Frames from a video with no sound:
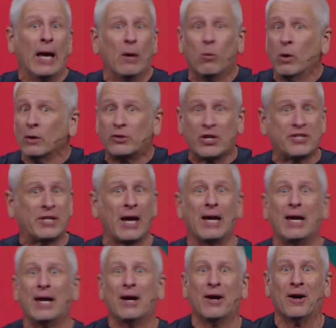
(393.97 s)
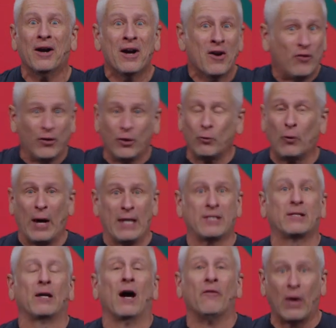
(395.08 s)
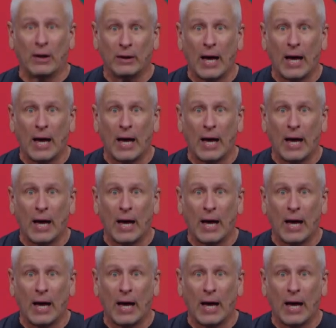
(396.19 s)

and we'll just stay here for the rest of our